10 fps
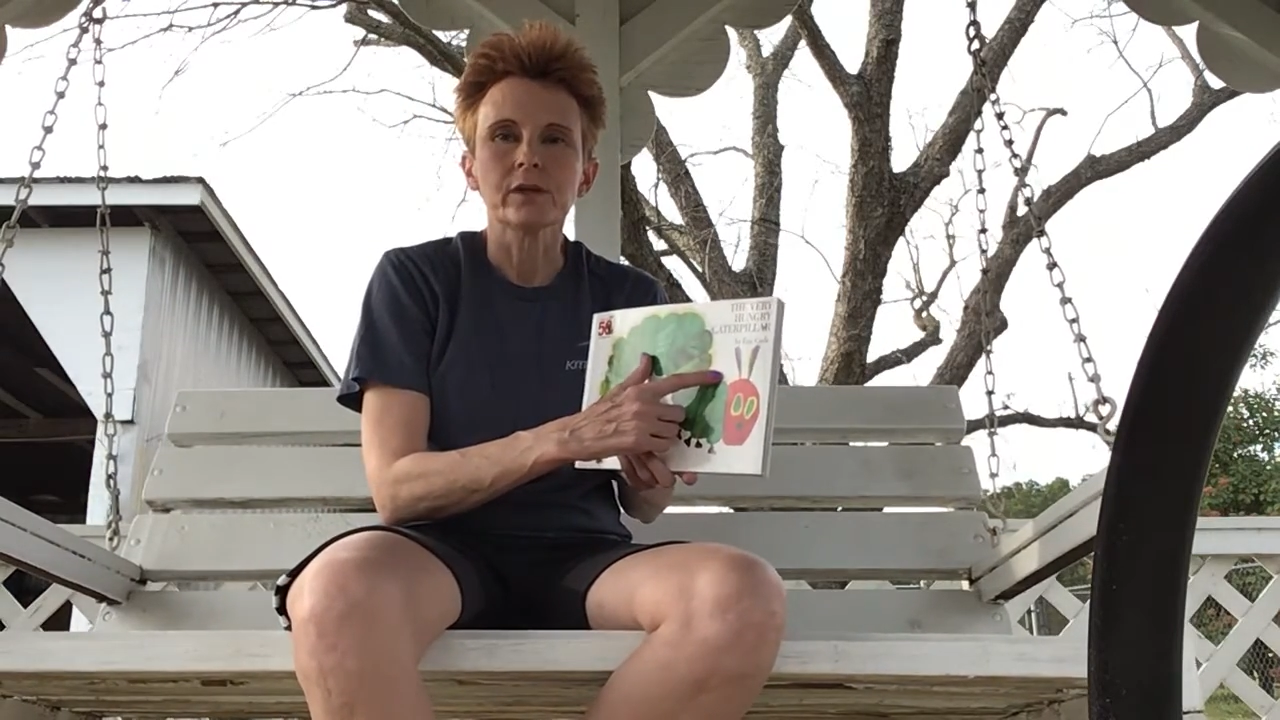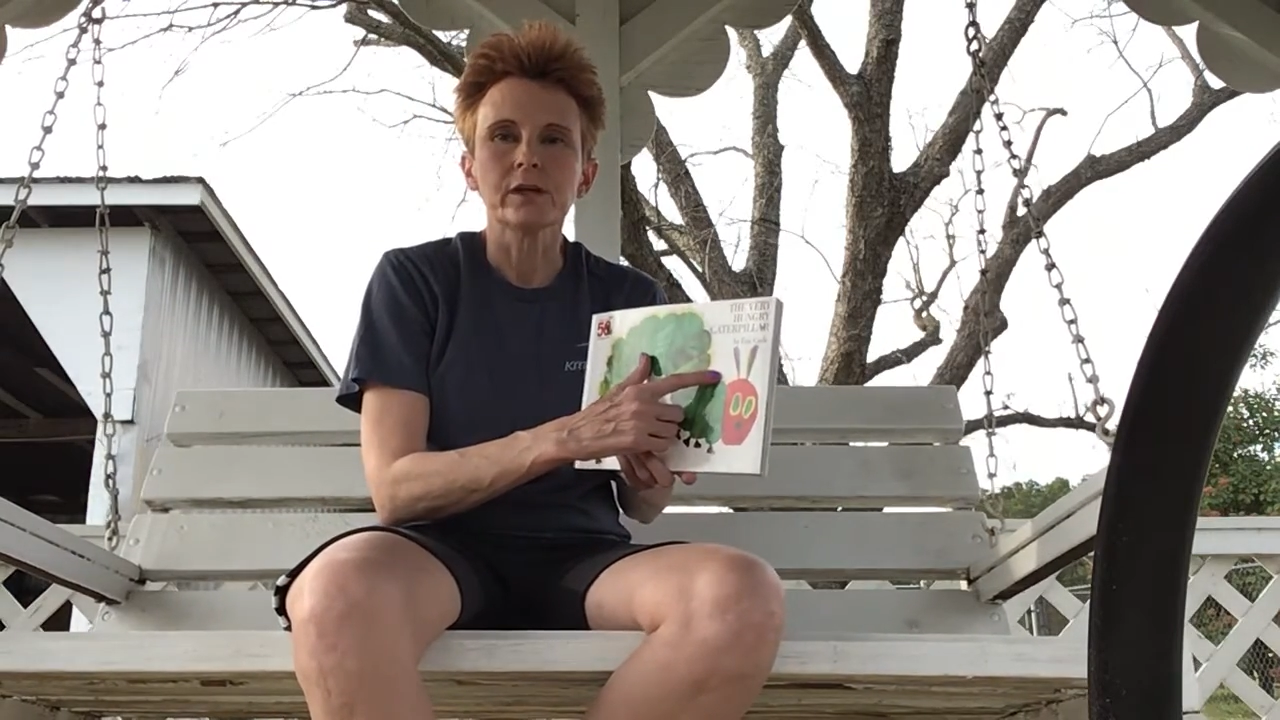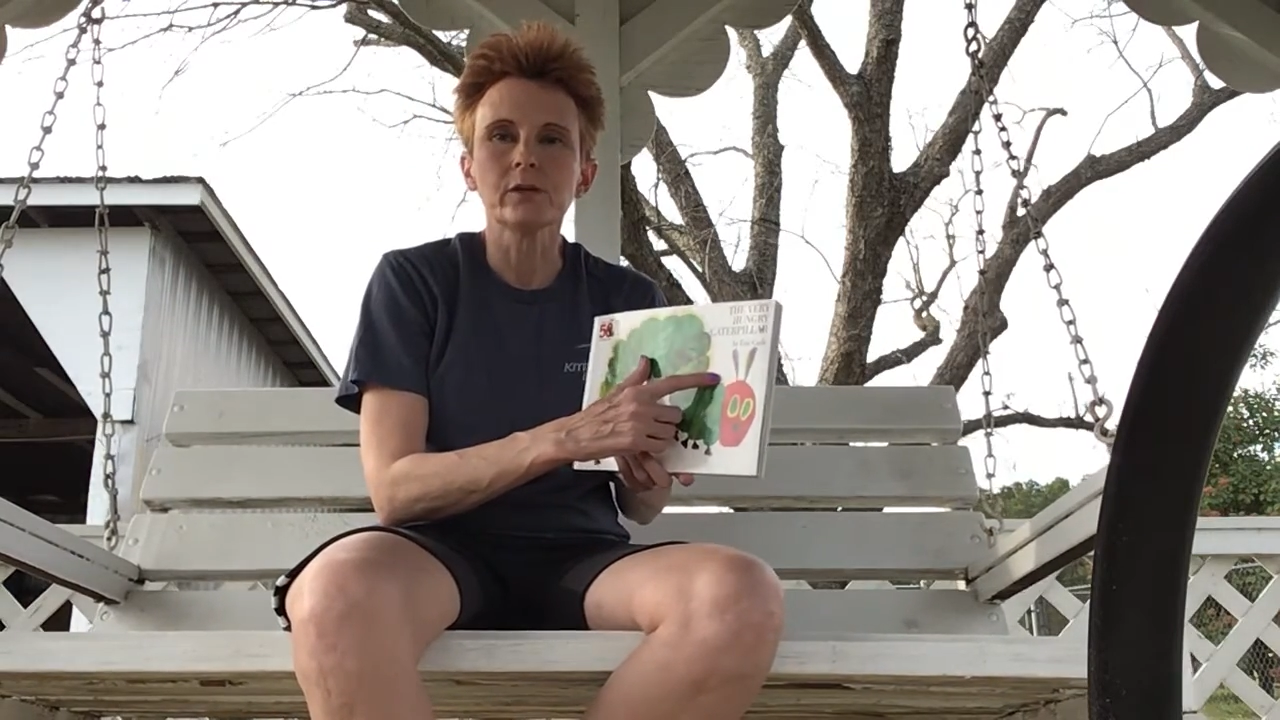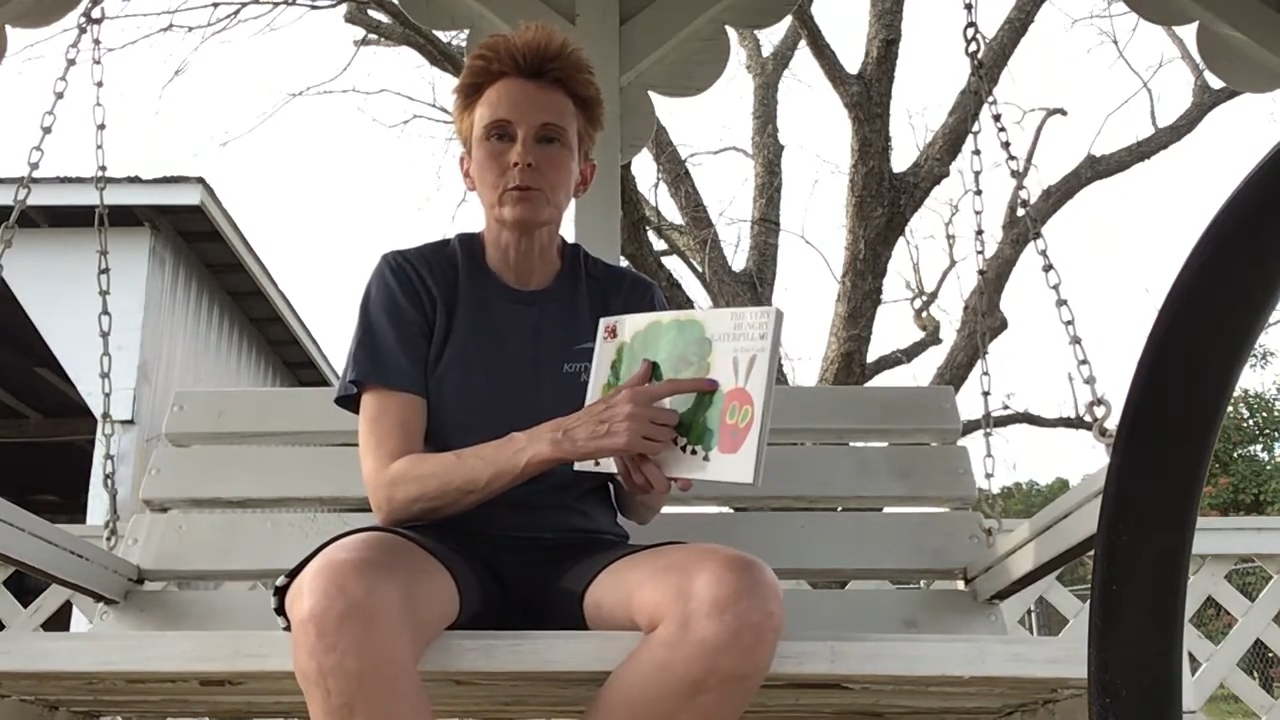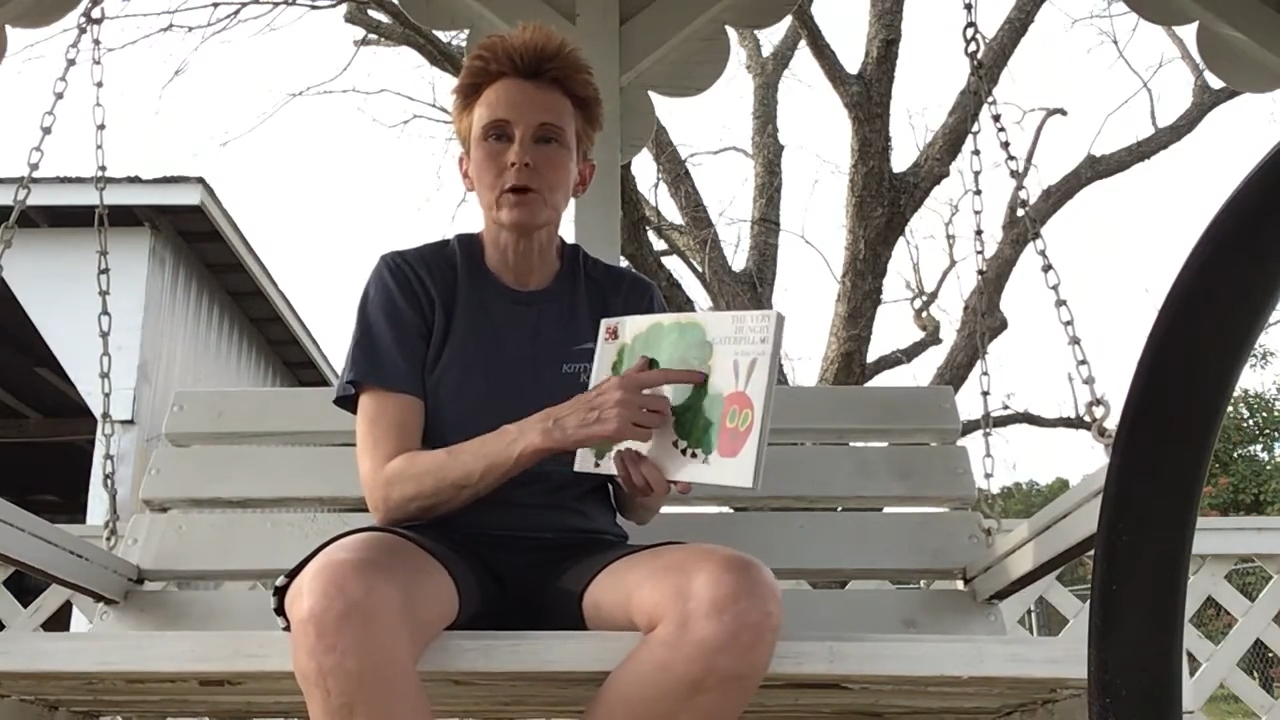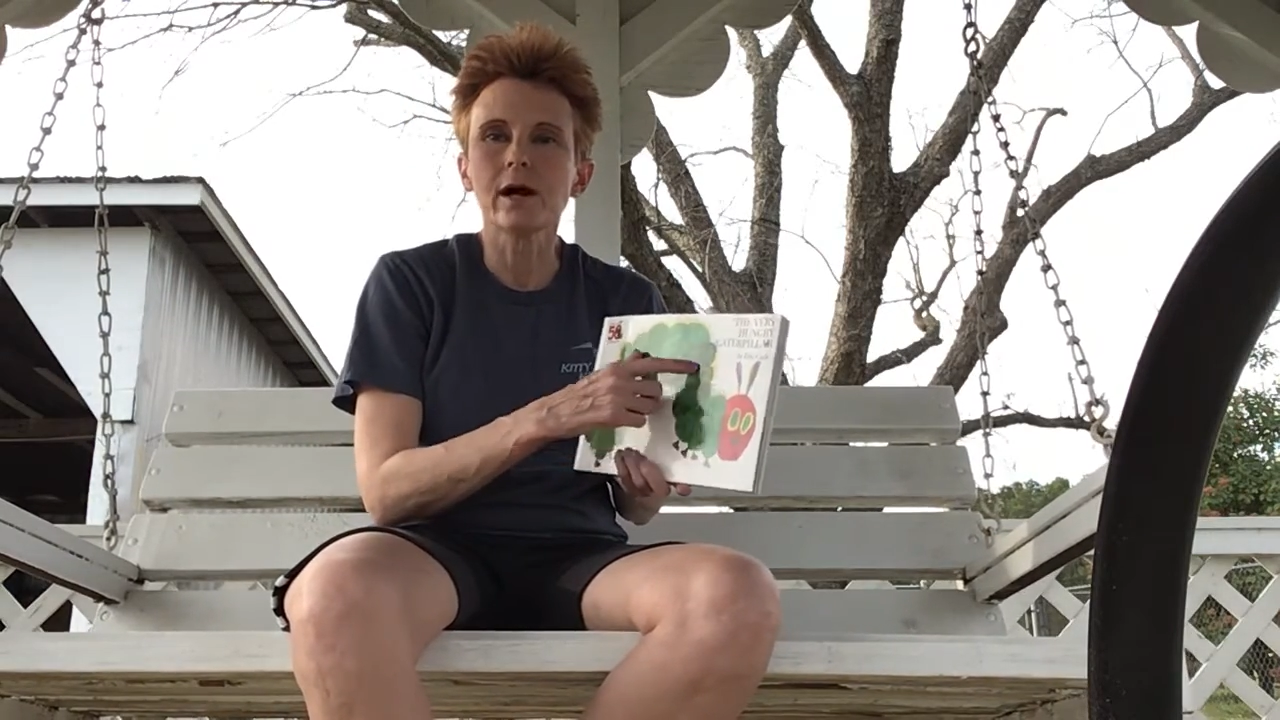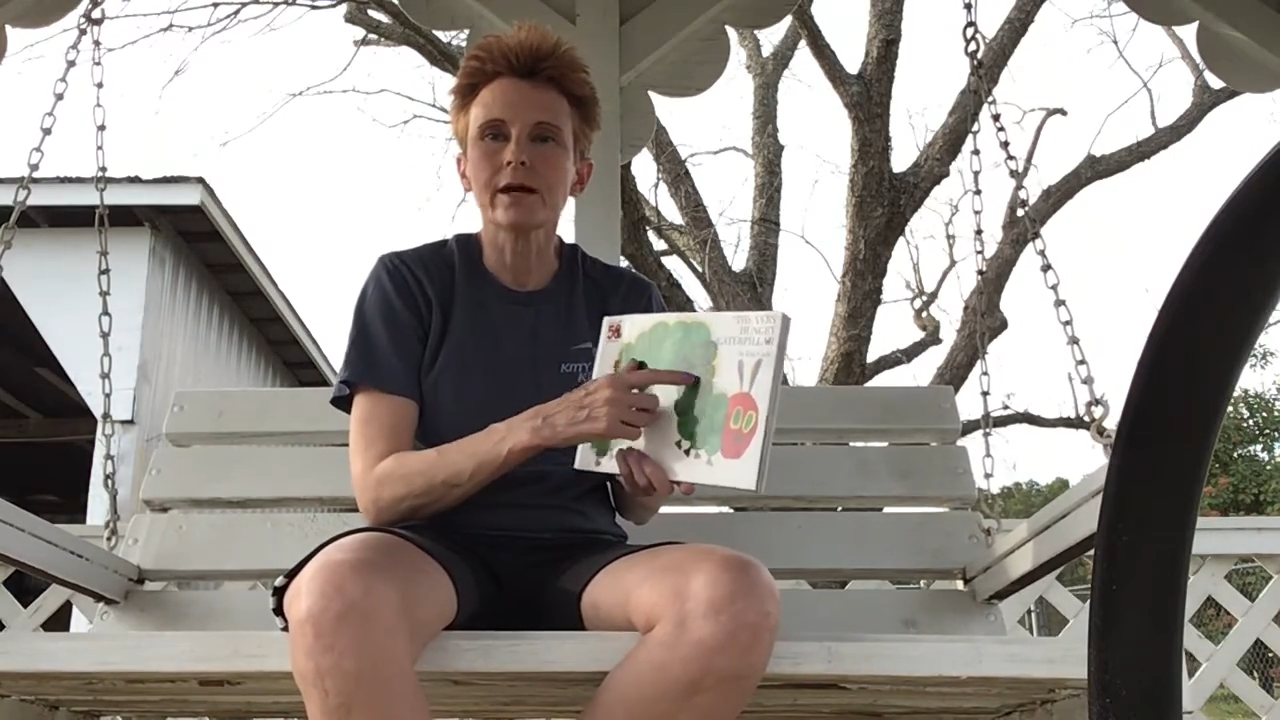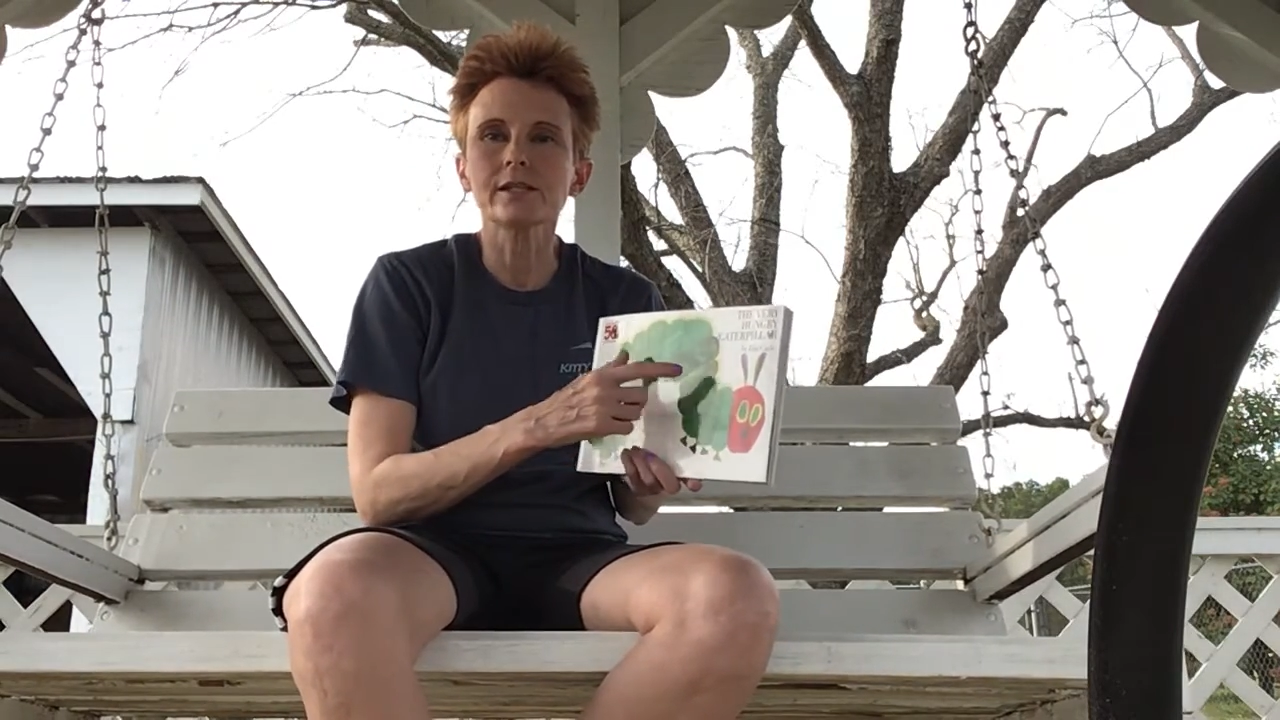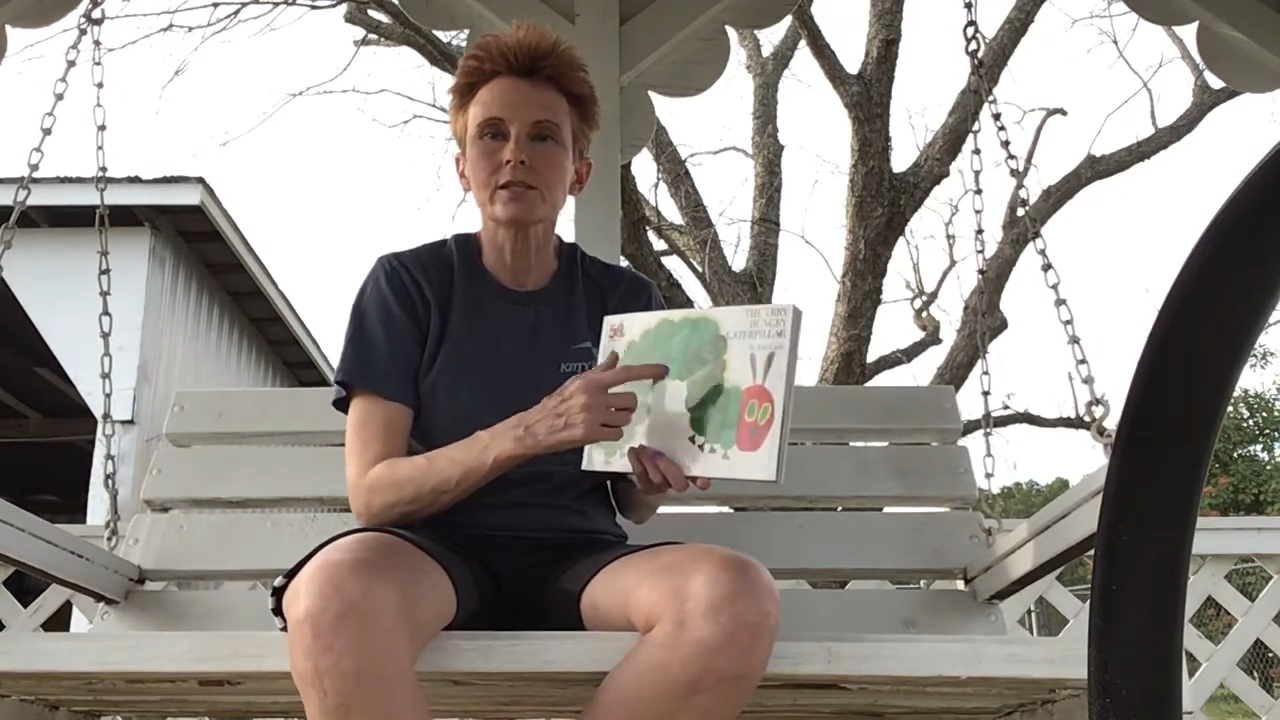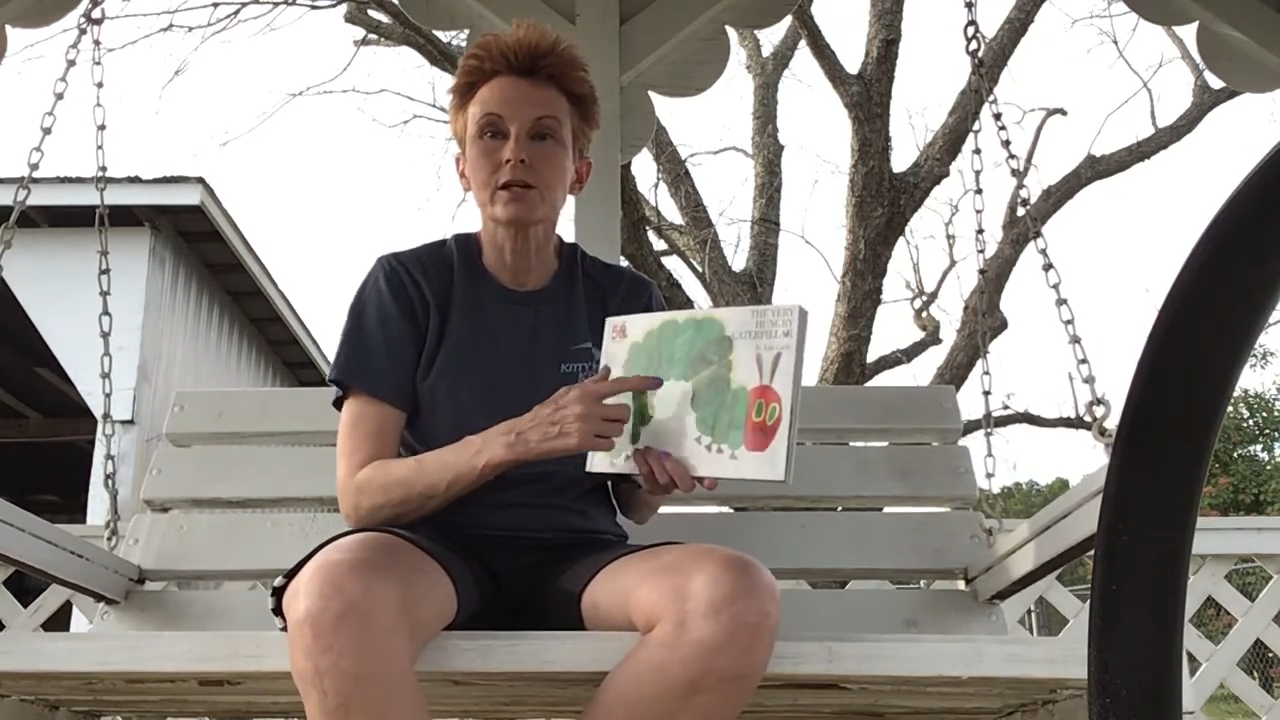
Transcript: He writes